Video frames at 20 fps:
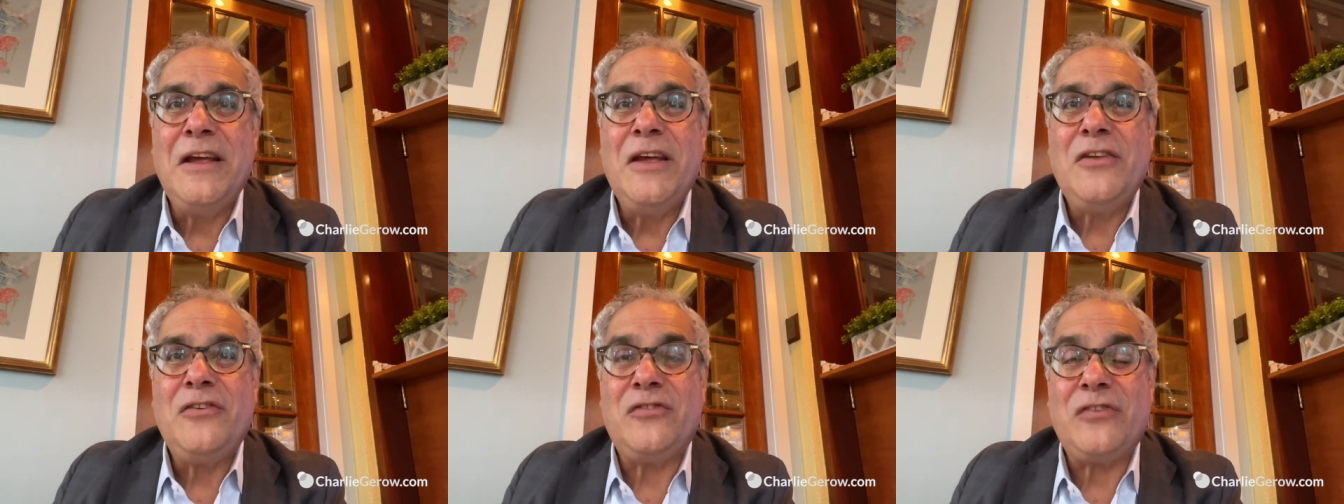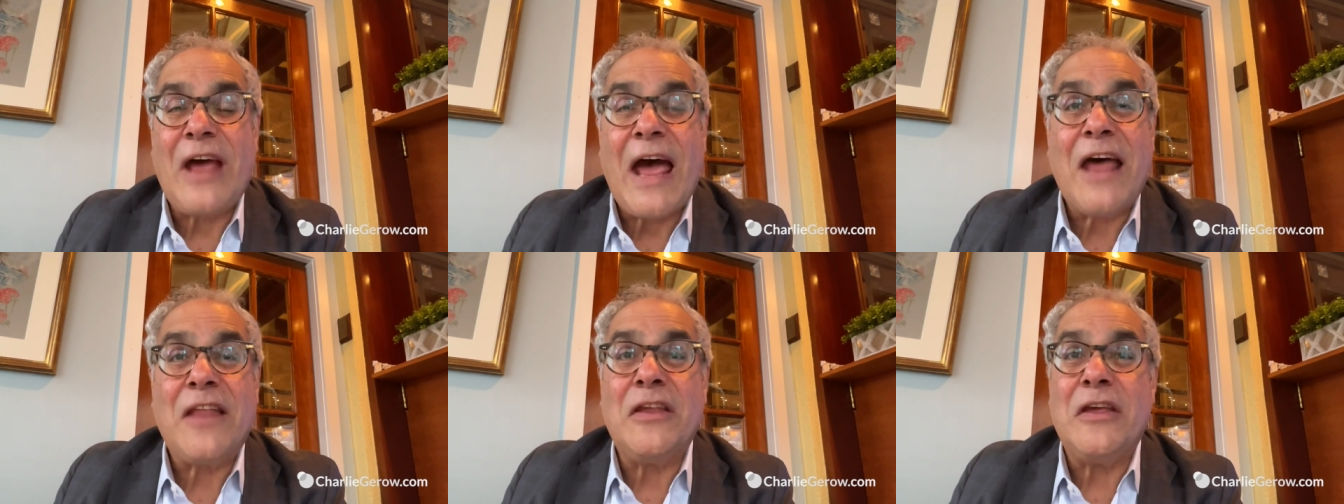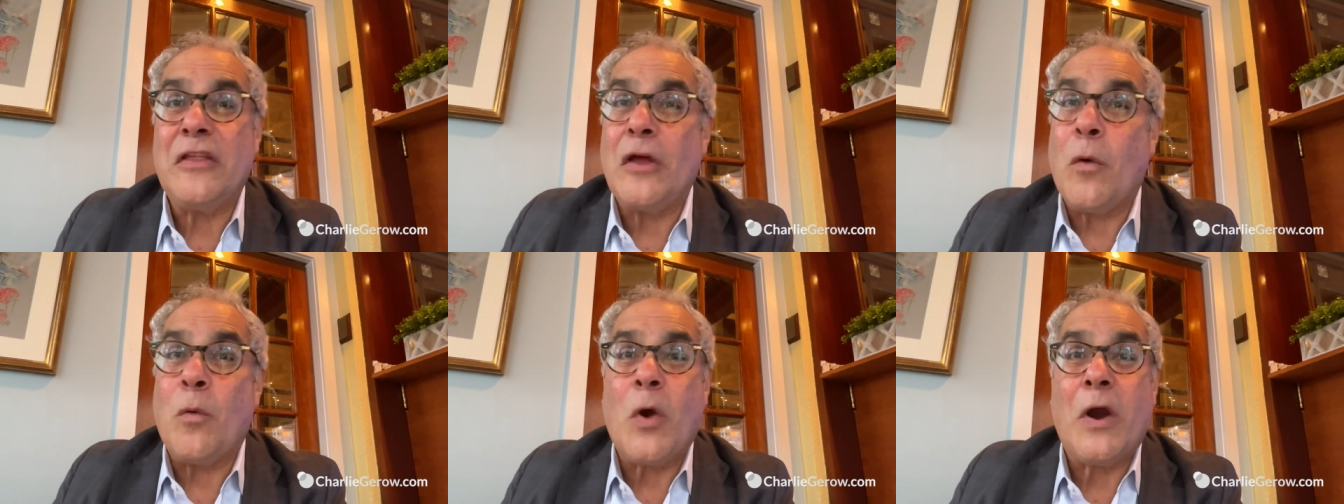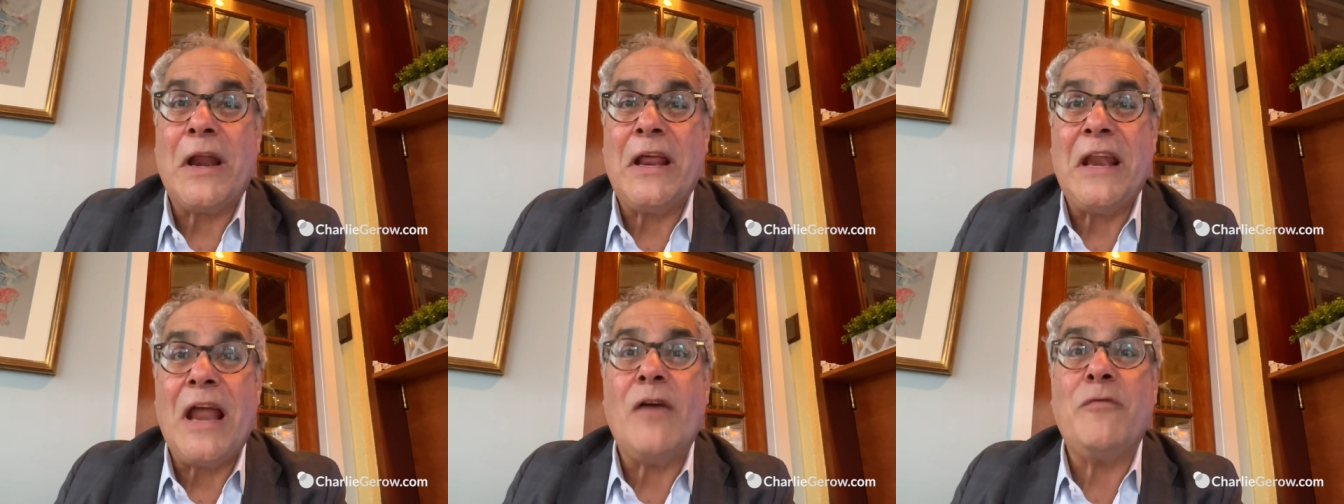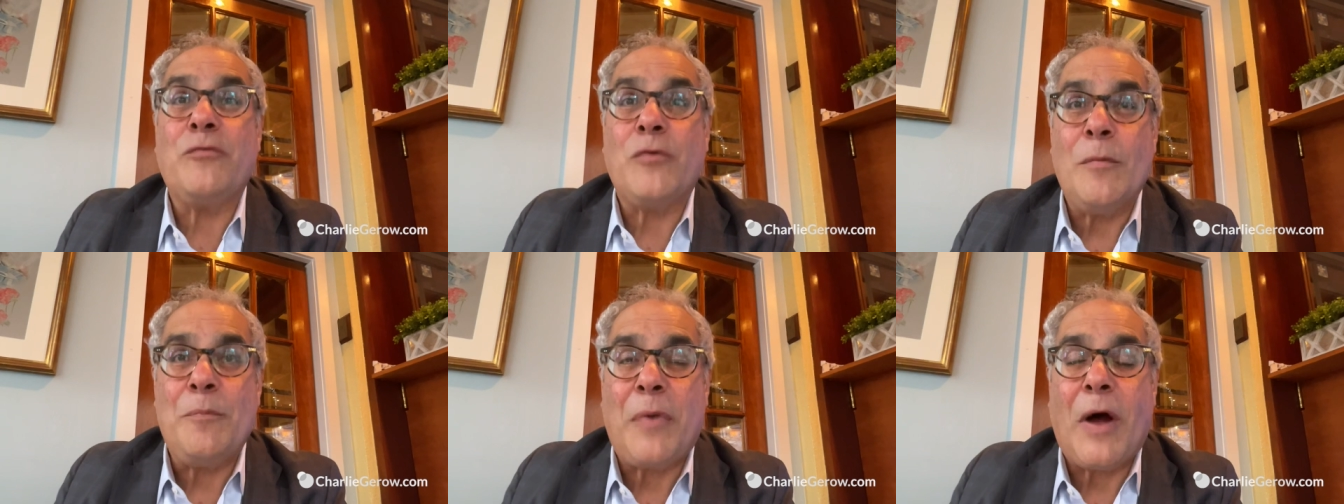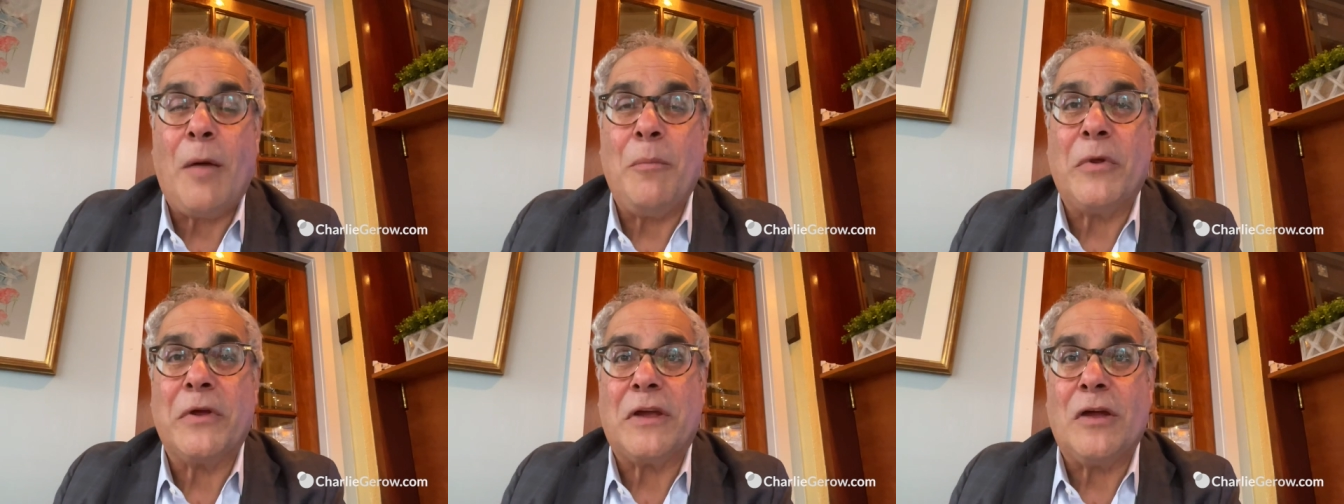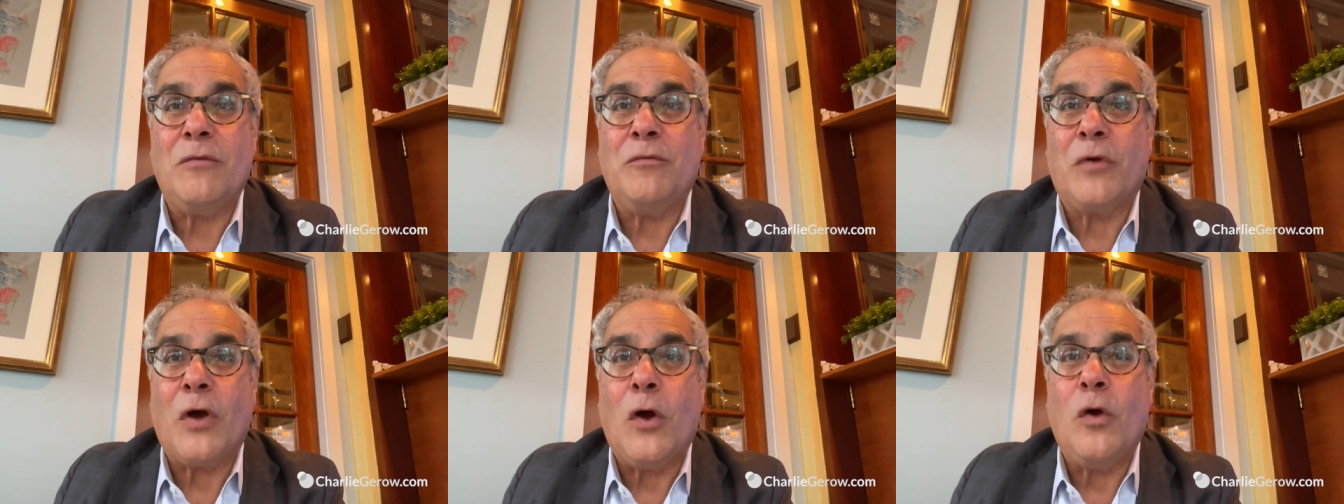Sadly, there weren't enough
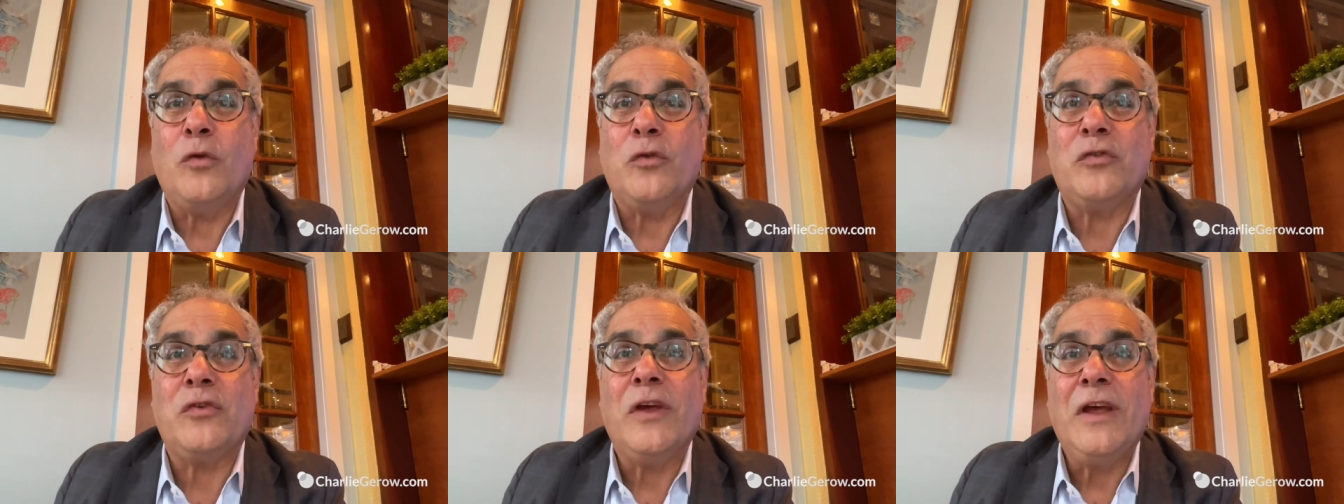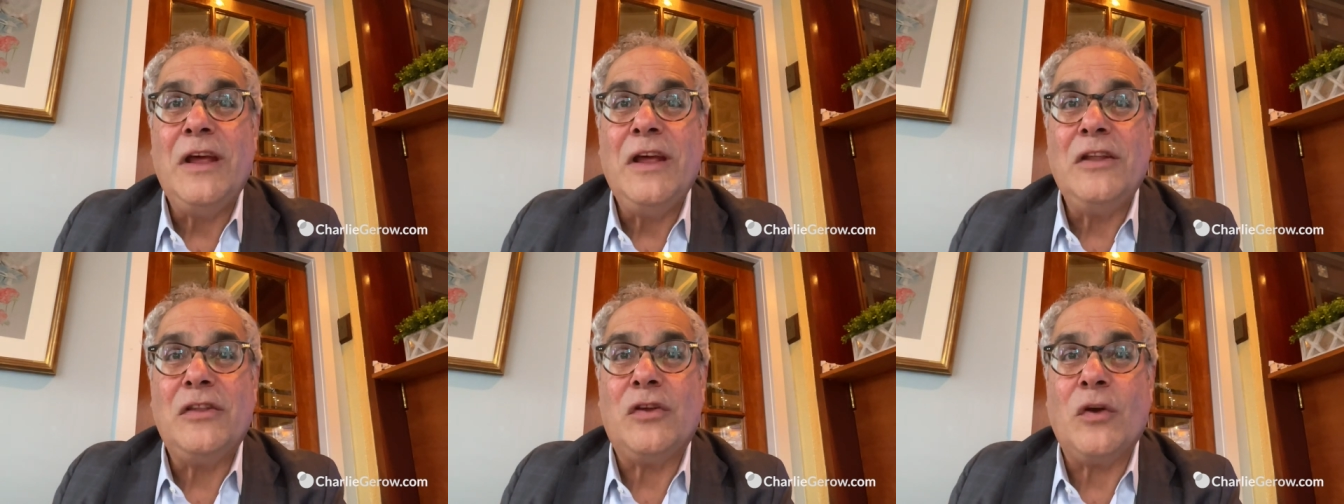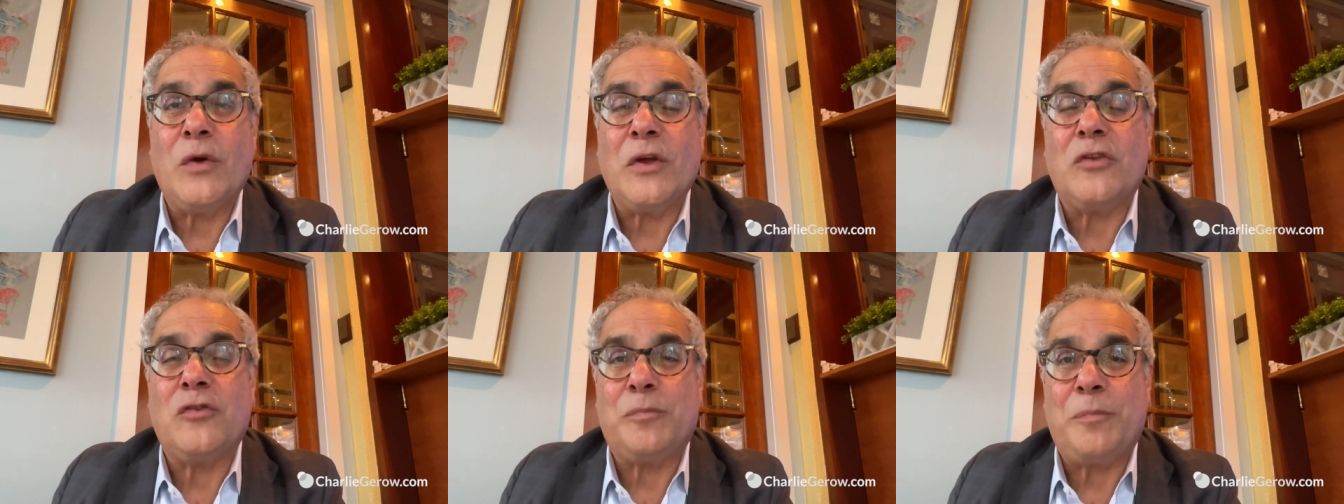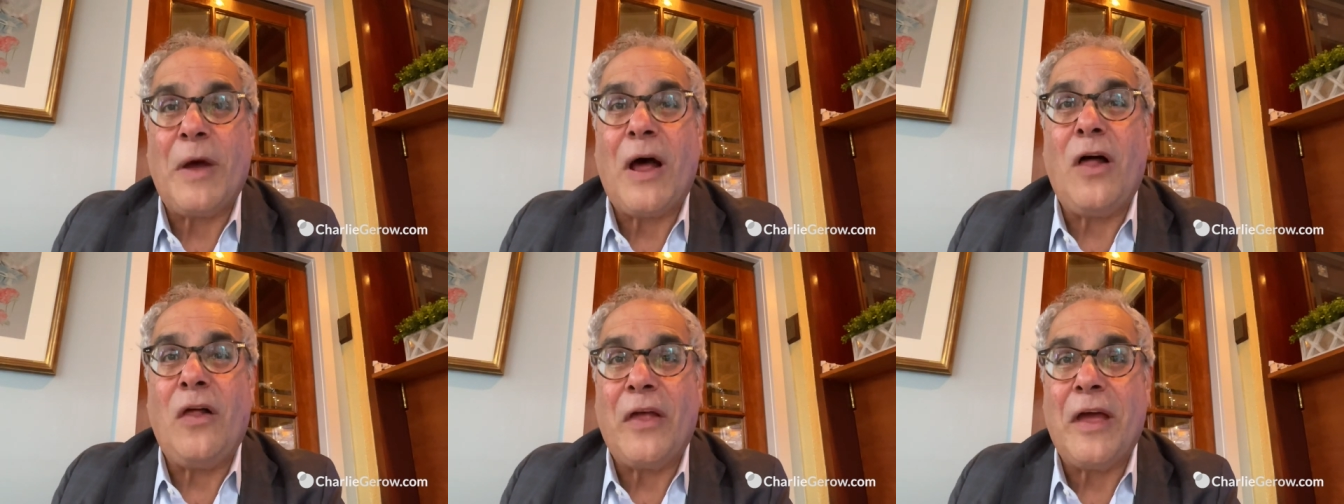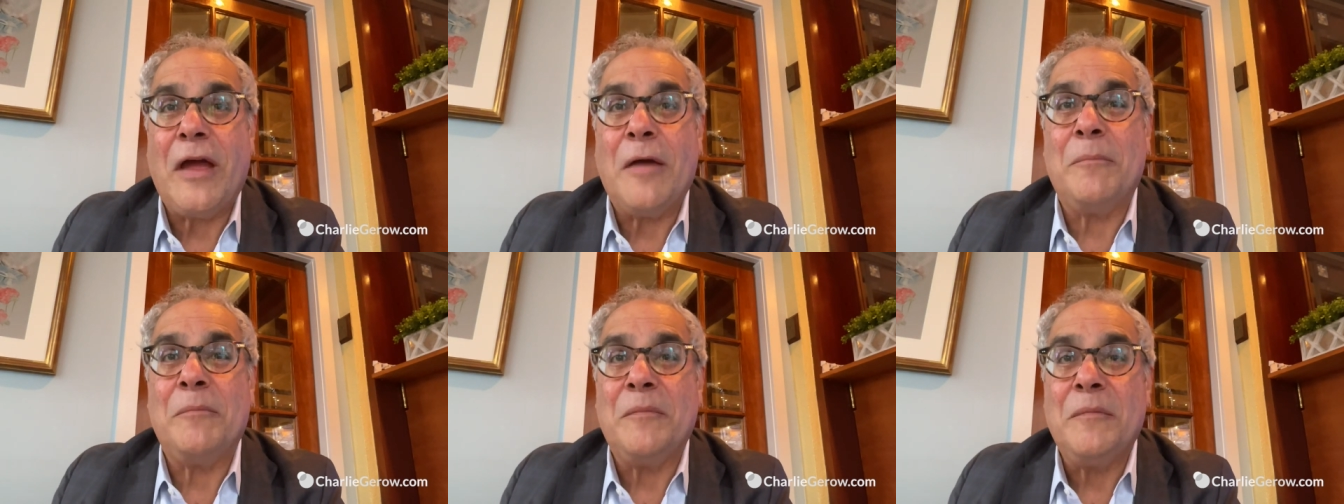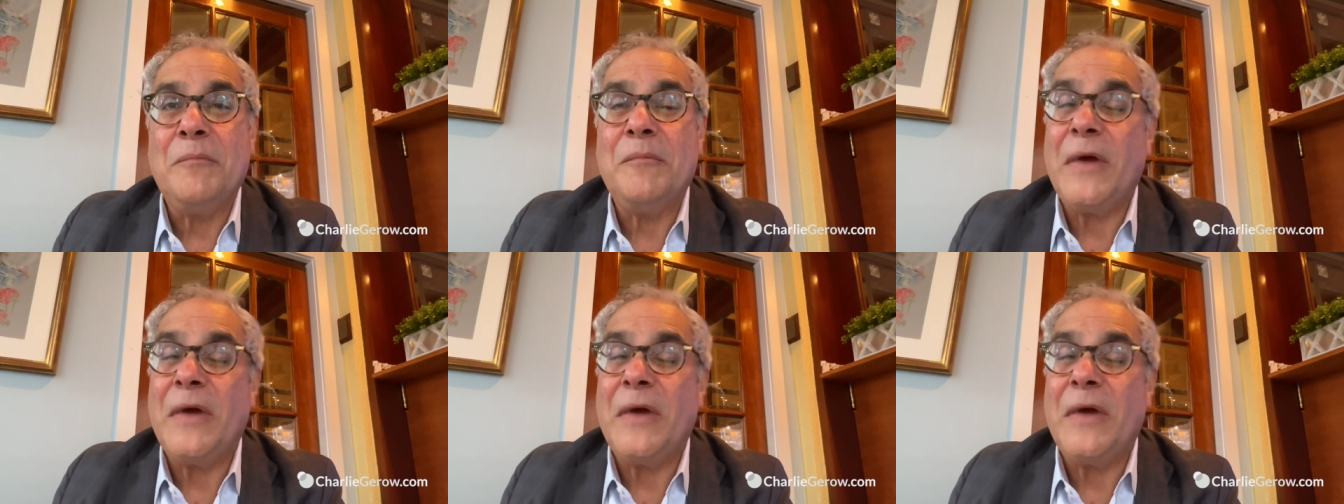Republican votes to expel him,